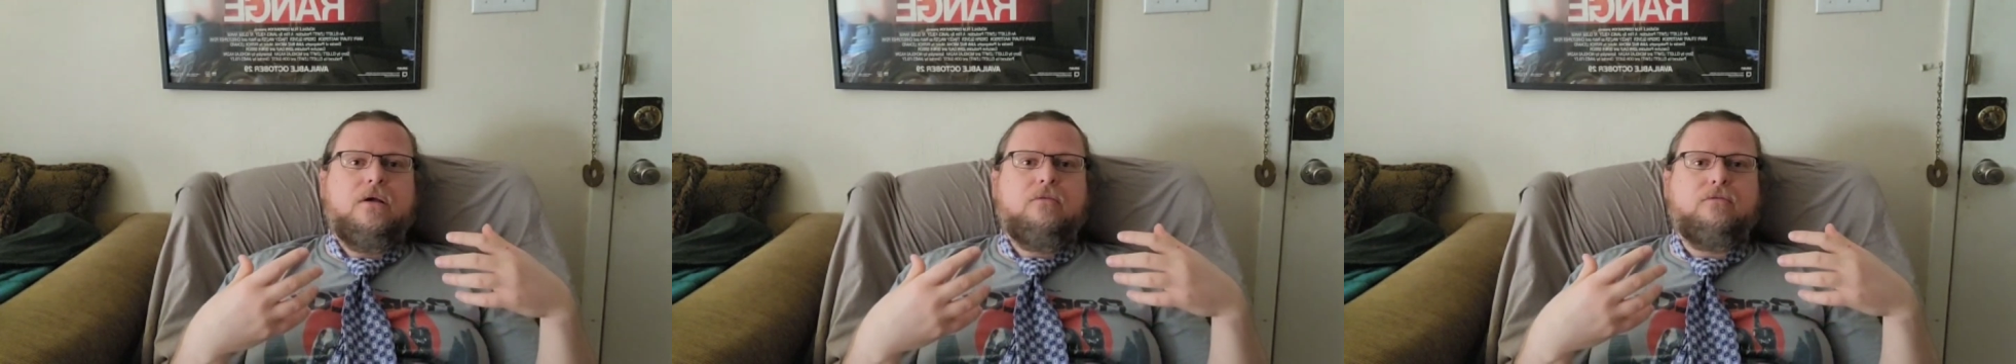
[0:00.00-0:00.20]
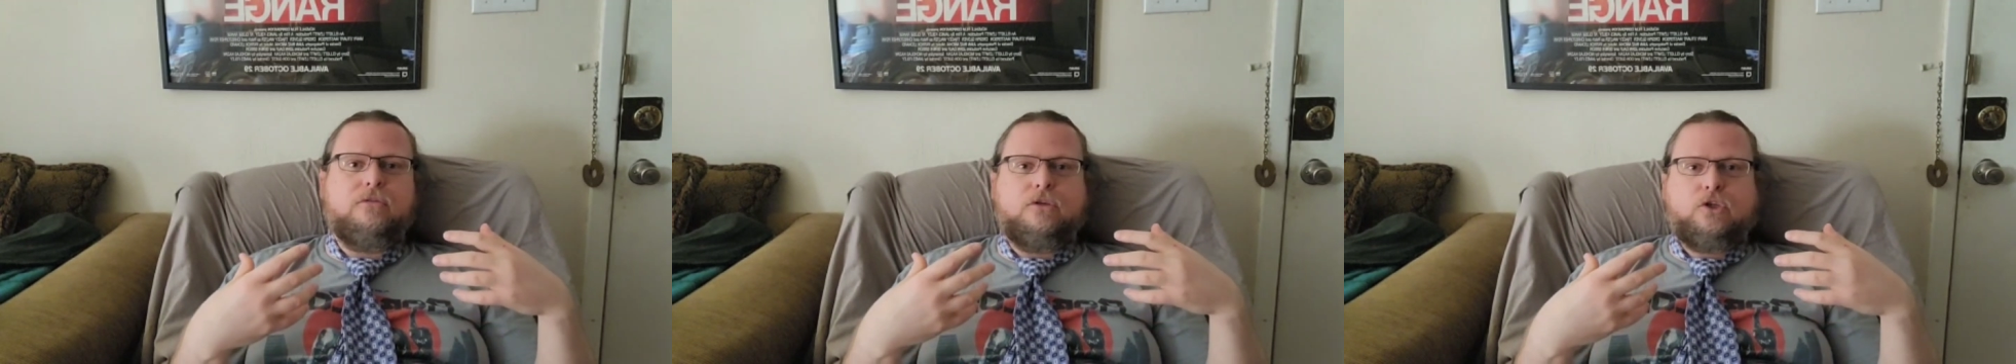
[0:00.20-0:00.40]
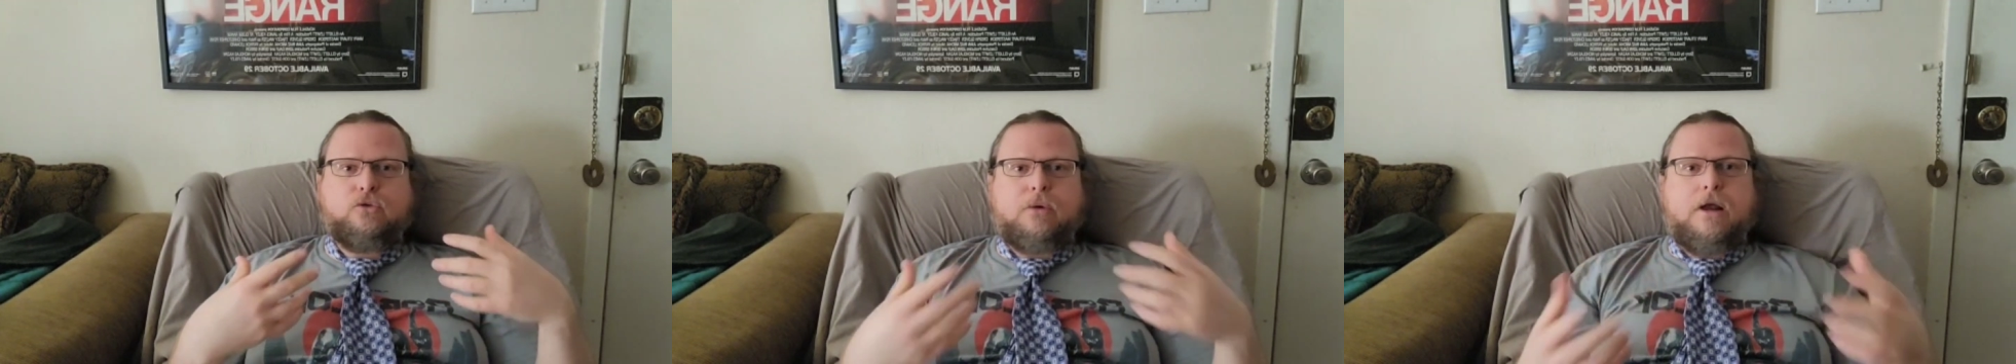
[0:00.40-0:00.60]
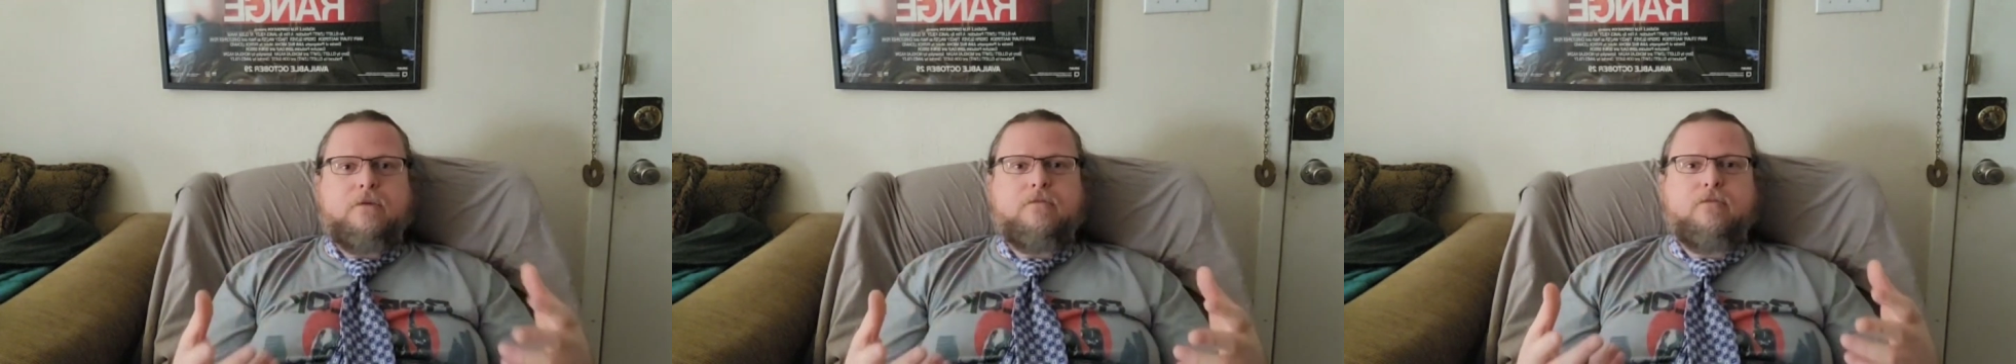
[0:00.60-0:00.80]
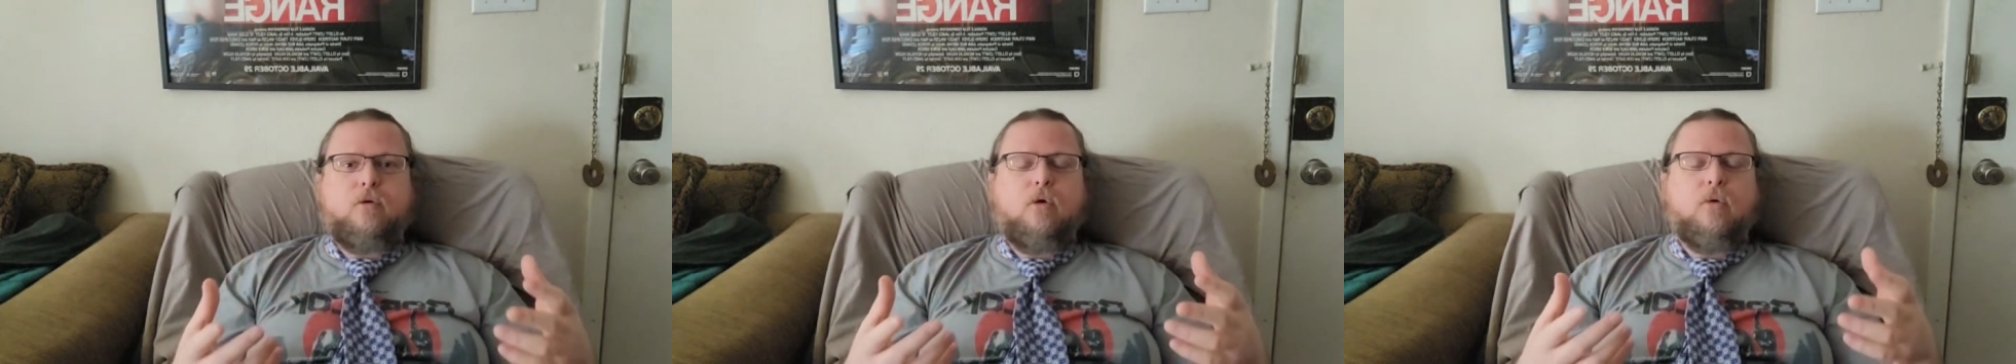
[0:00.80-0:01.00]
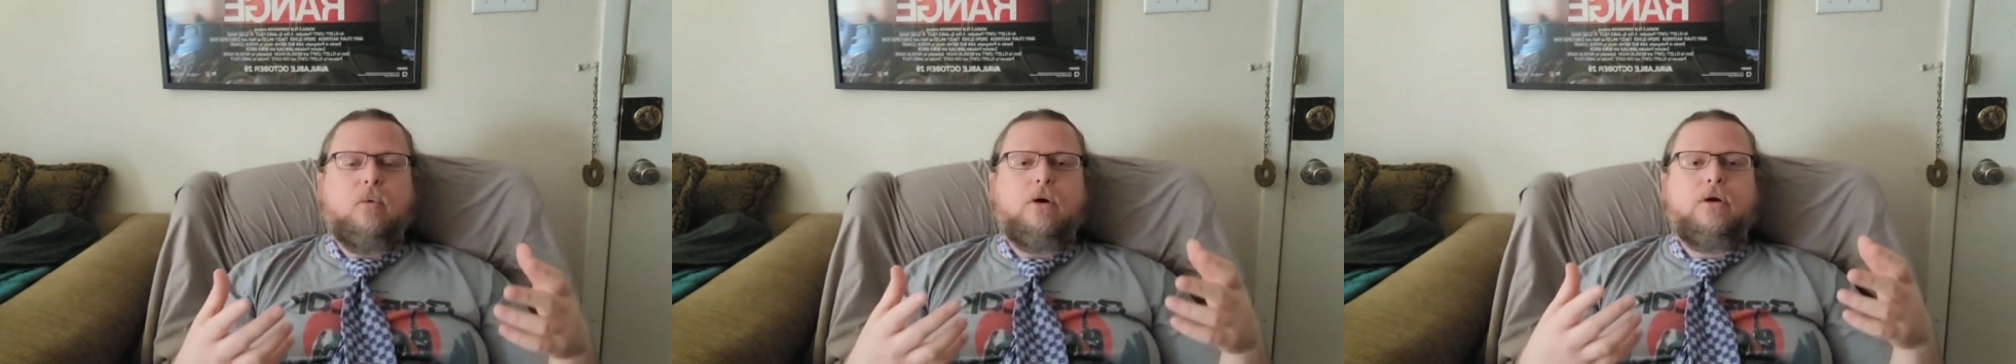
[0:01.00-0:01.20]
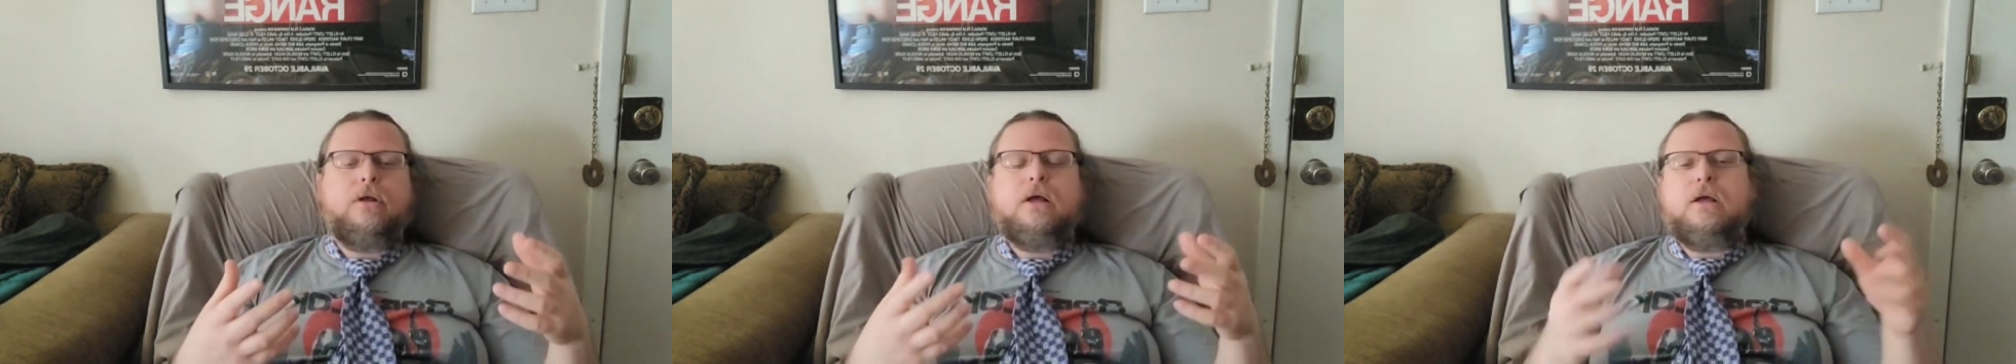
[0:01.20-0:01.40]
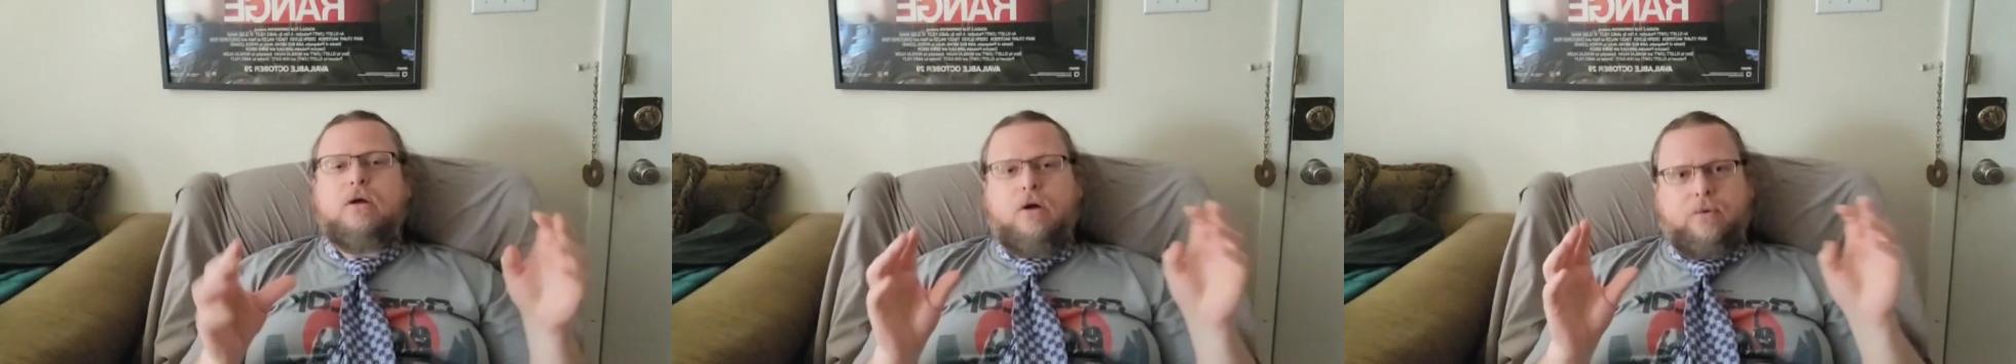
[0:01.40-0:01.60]
for
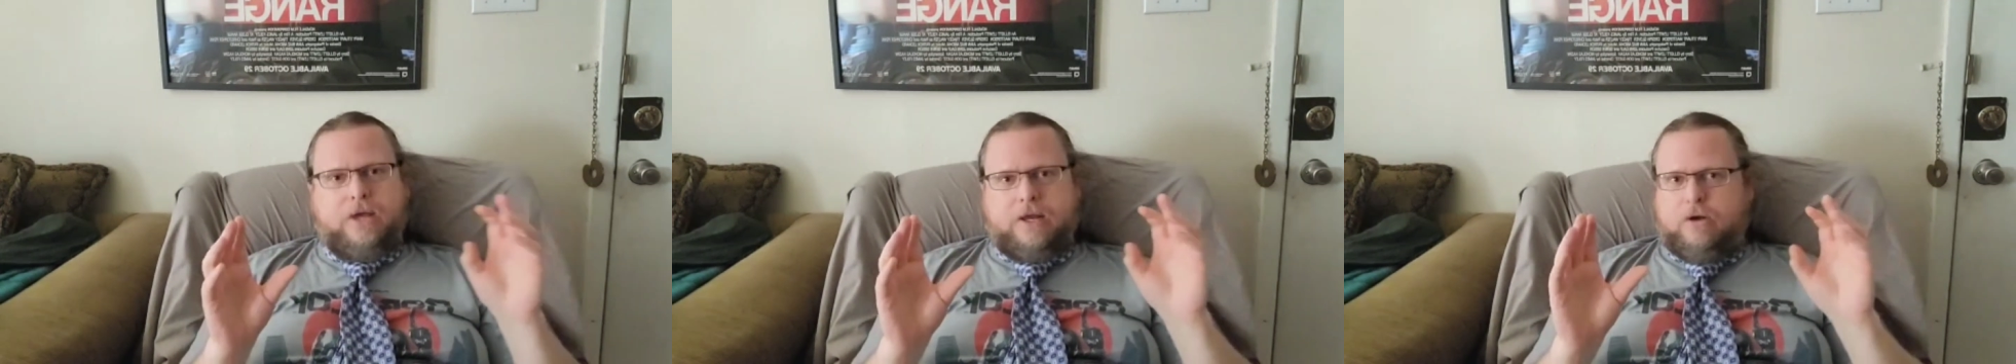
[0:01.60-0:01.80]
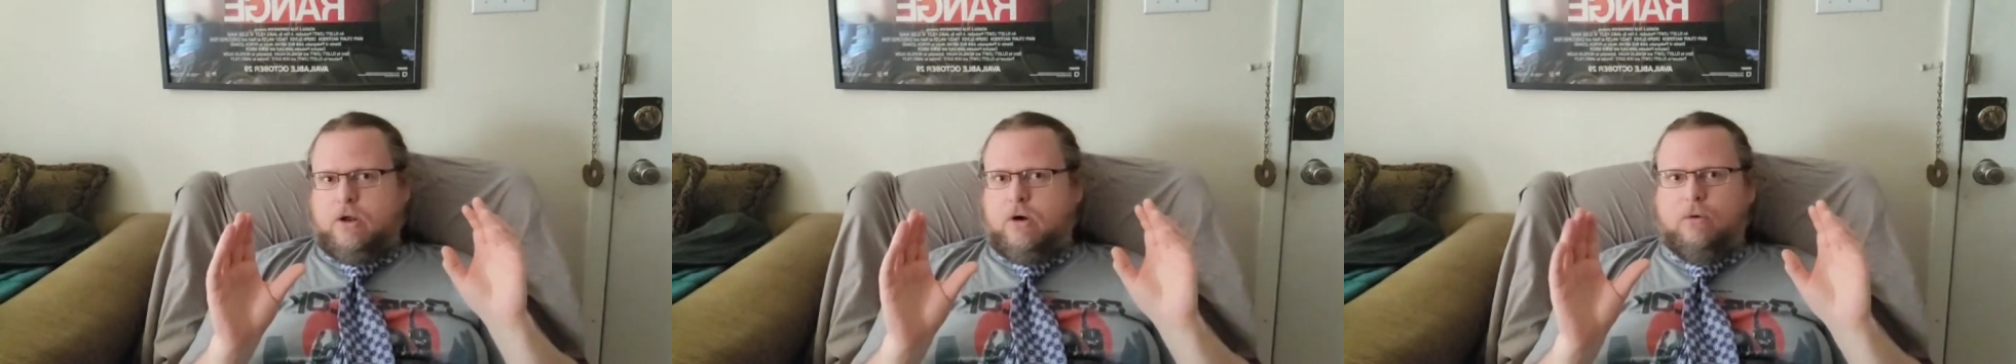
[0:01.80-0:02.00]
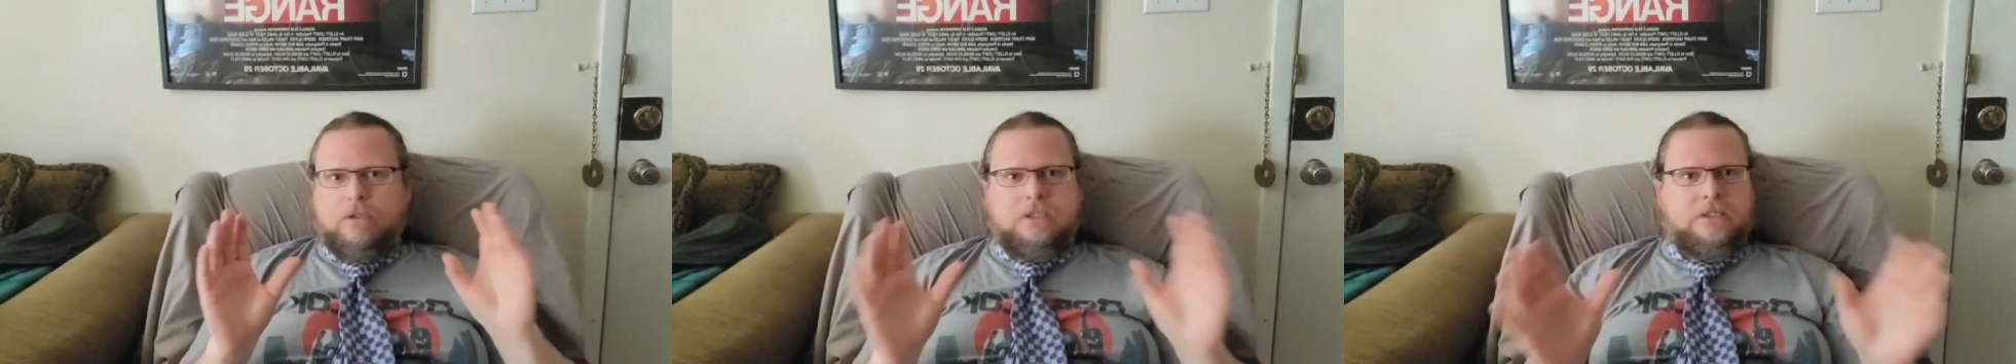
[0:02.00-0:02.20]
straightforward, okay, no,